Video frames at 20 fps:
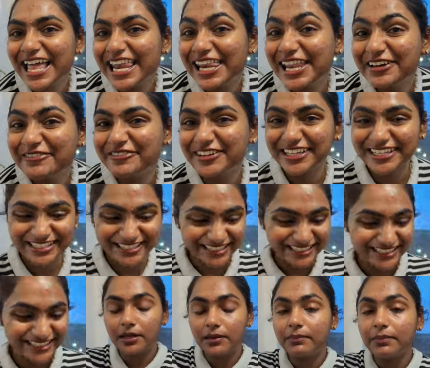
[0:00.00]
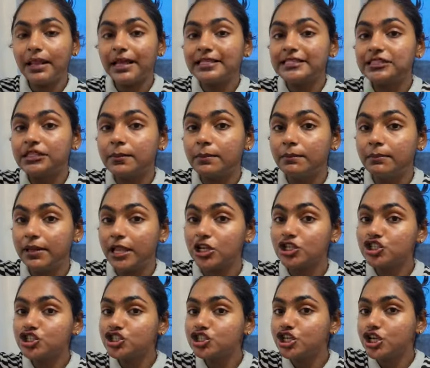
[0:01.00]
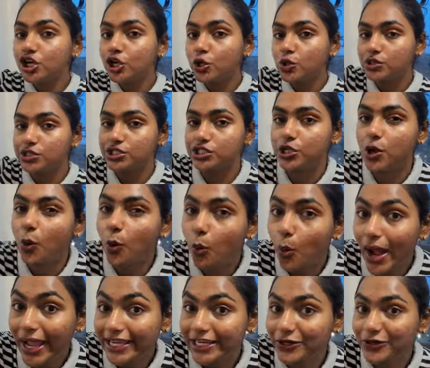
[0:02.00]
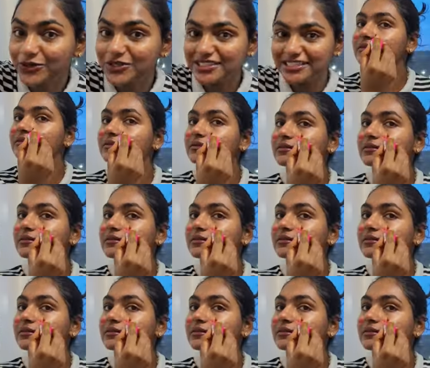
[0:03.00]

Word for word: I love it. Apply some blush because why not?